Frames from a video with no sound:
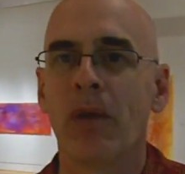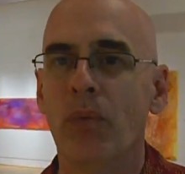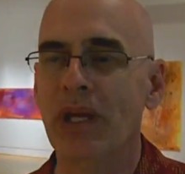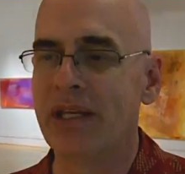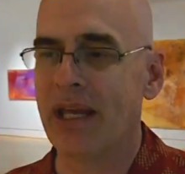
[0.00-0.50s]

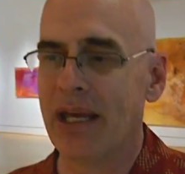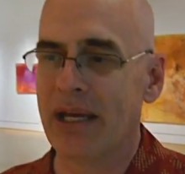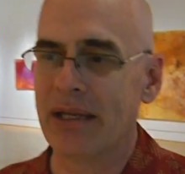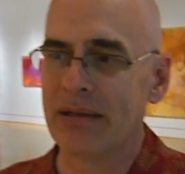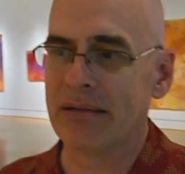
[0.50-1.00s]
we
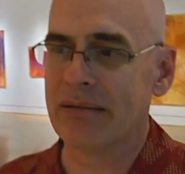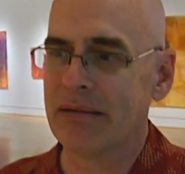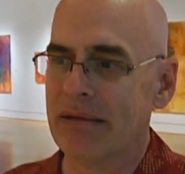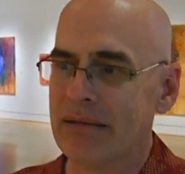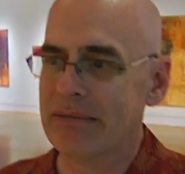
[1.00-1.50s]
can
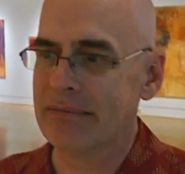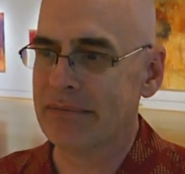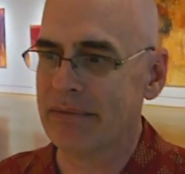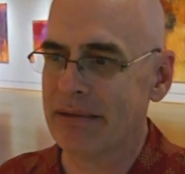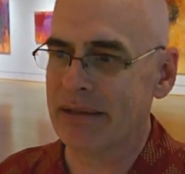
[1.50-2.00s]

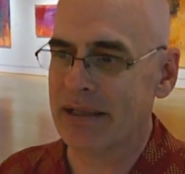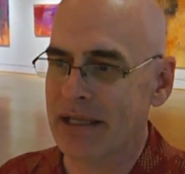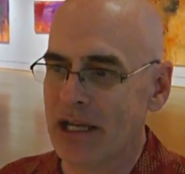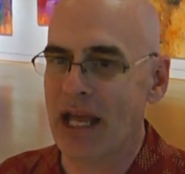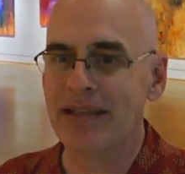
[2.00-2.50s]

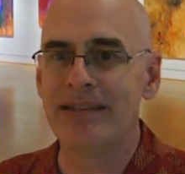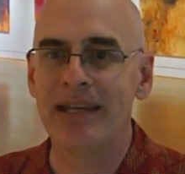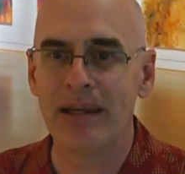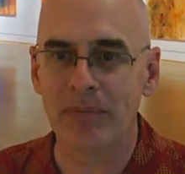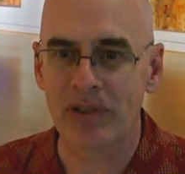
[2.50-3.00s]

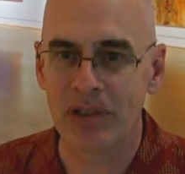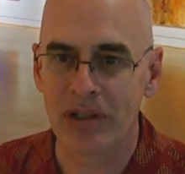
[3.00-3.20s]
attempt